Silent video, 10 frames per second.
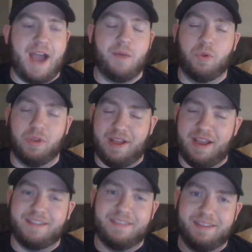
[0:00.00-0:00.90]
will,
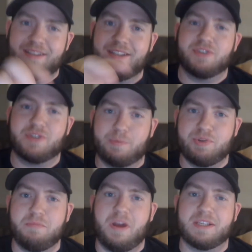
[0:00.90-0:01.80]
in the
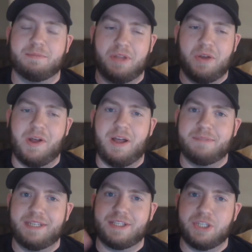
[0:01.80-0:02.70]
description box below, I'll
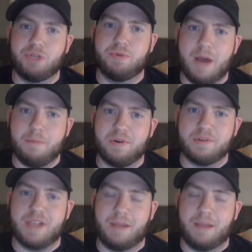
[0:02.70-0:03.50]
update the new numbers.